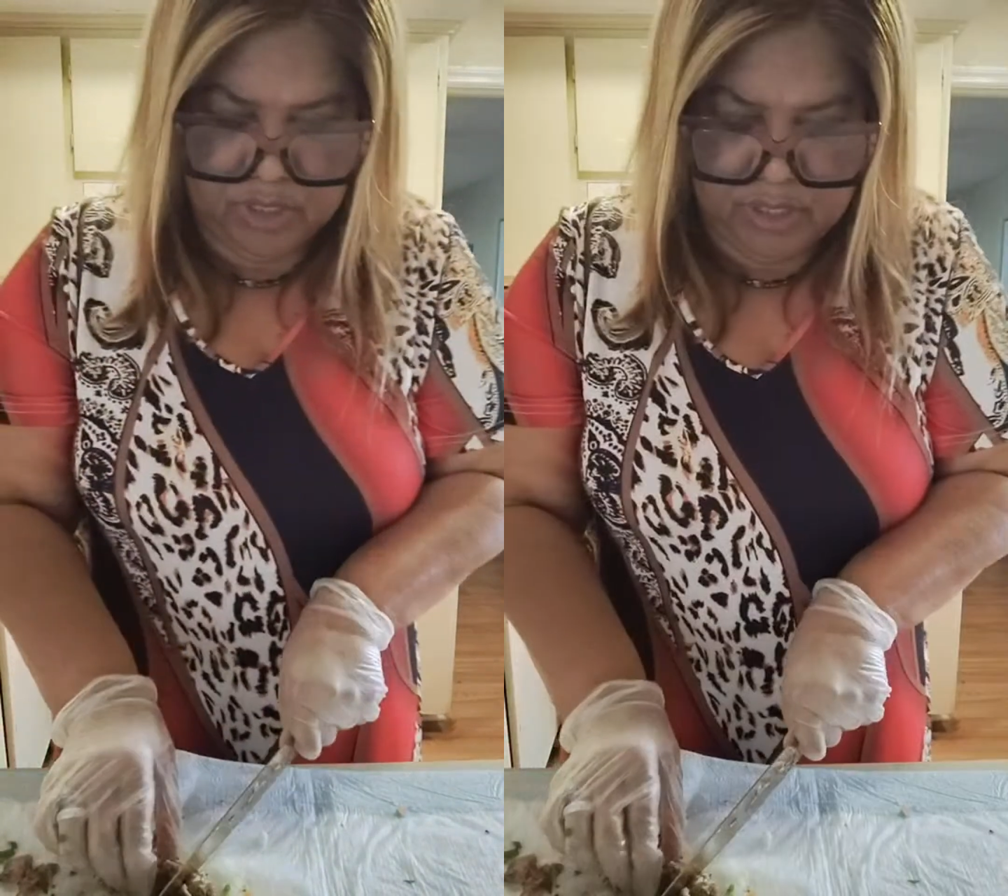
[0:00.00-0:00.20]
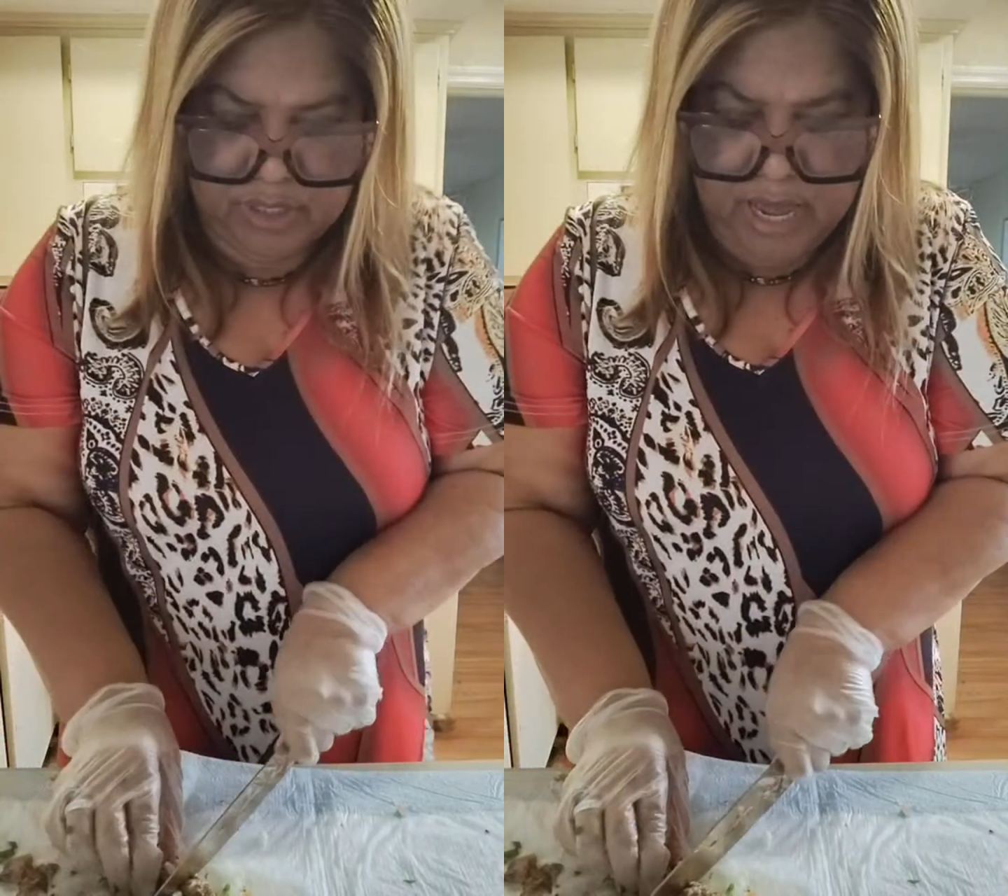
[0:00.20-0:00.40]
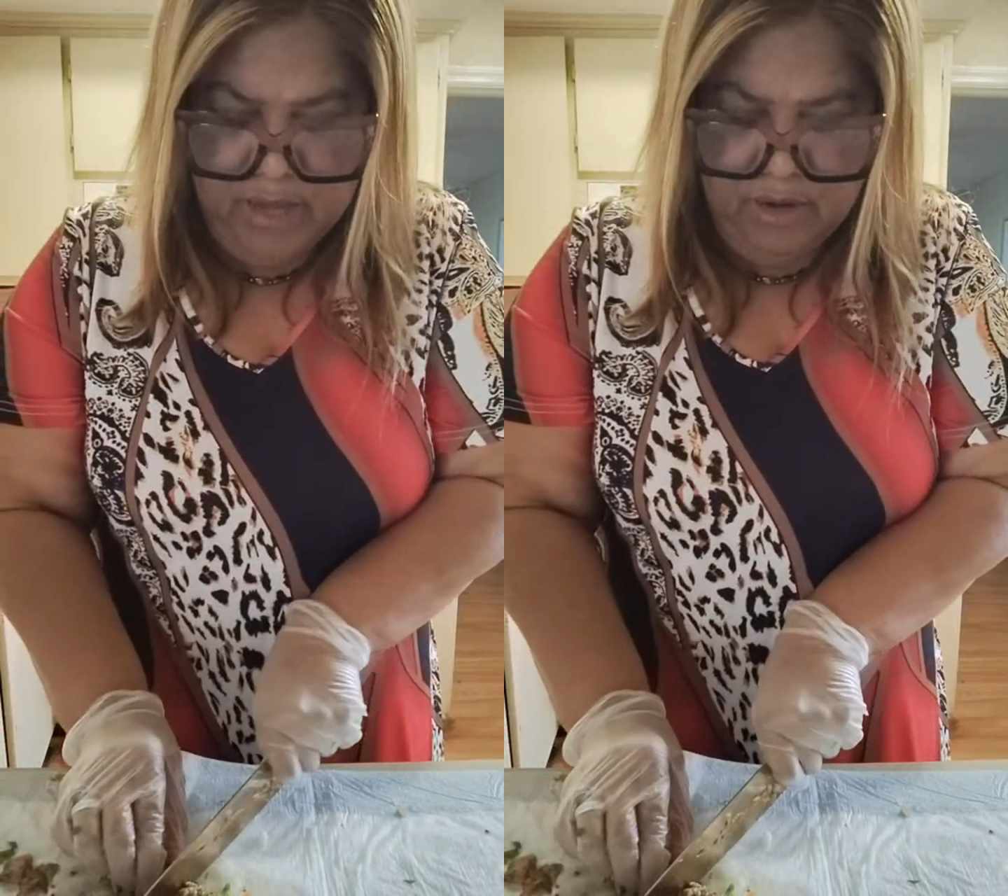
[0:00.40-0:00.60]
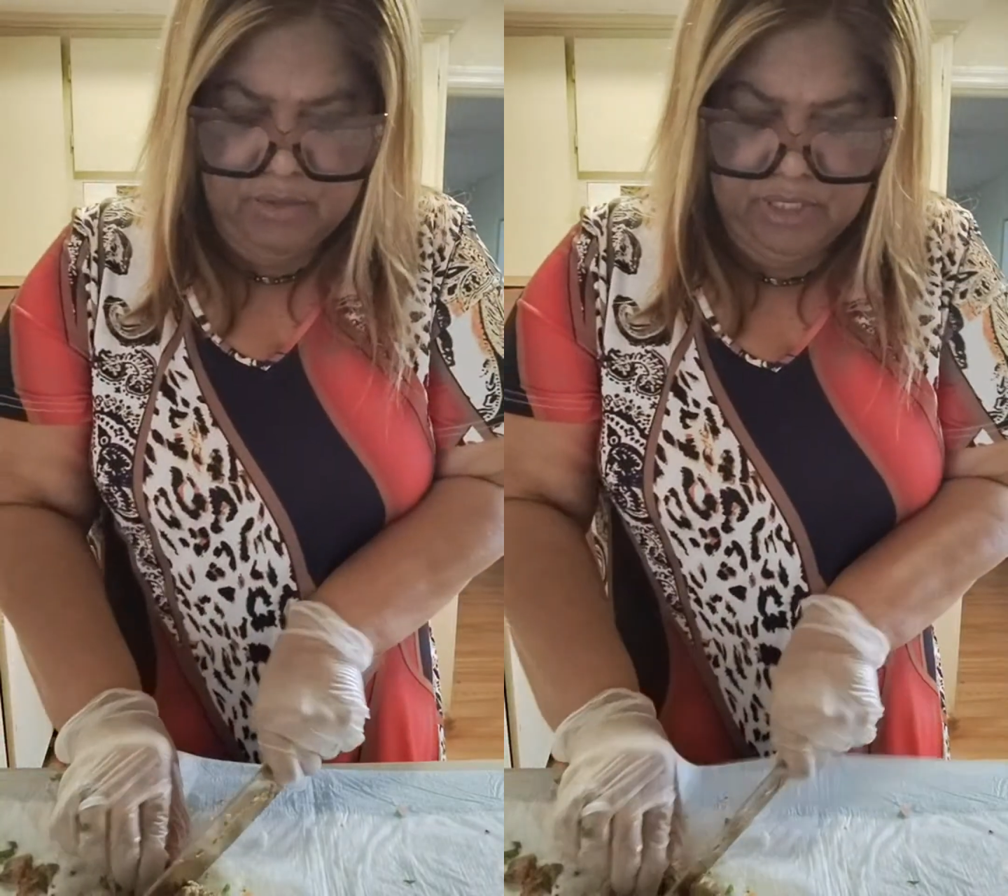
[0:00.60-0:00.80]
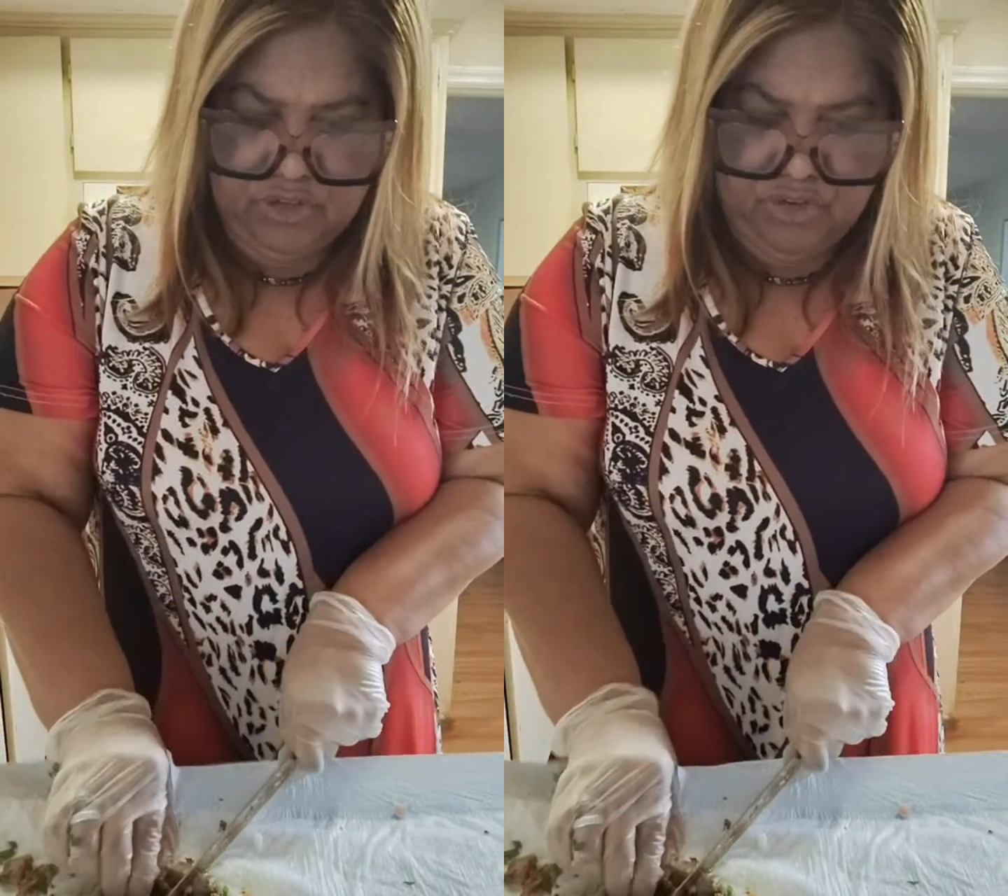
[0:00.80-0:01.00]
Not
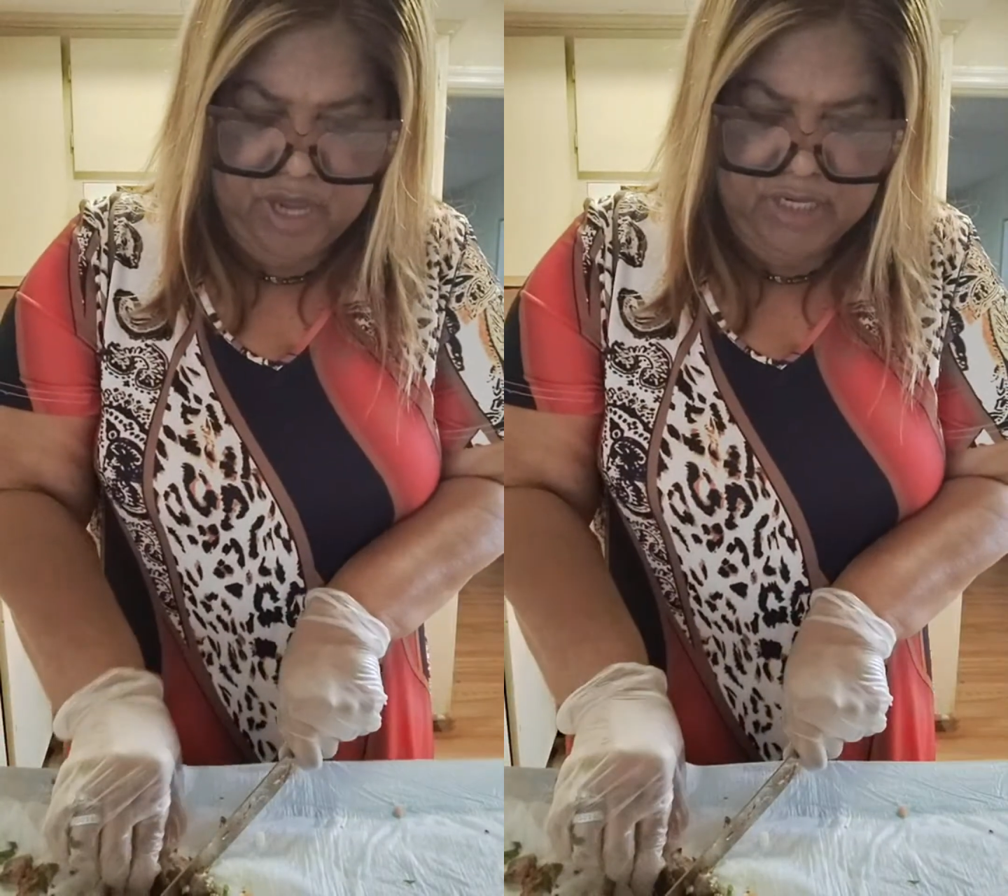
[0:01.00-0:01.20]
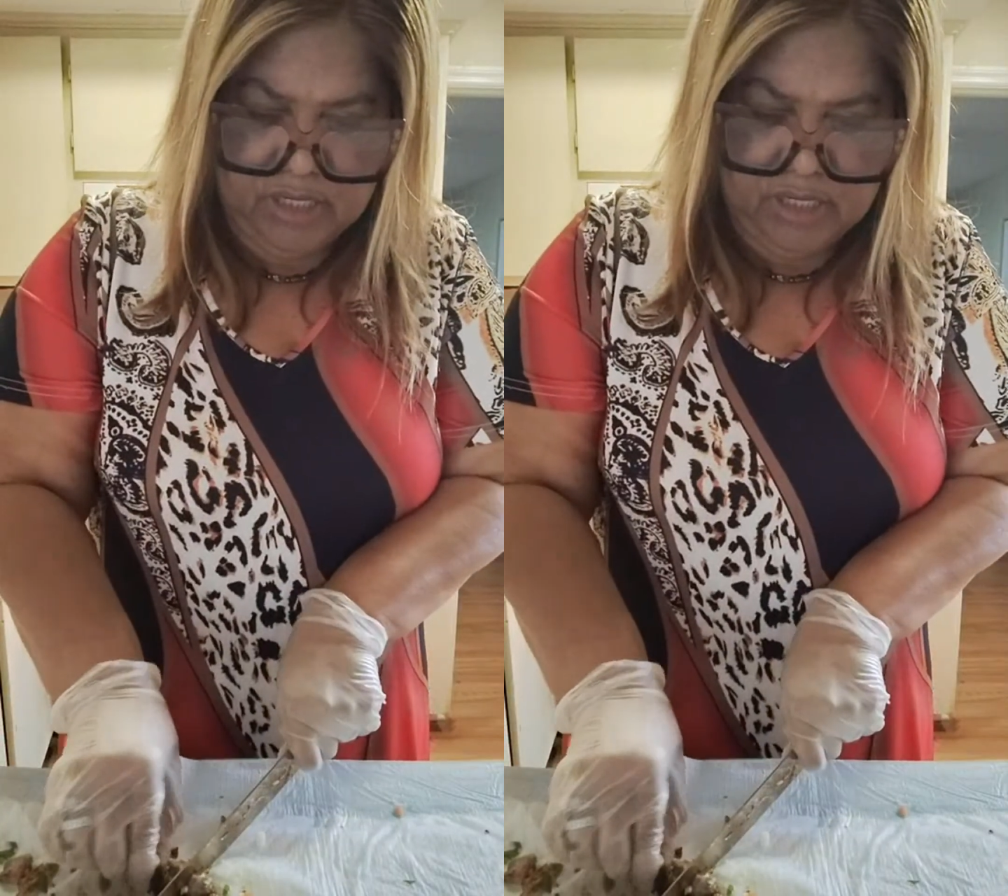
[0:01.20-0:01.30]
only trying to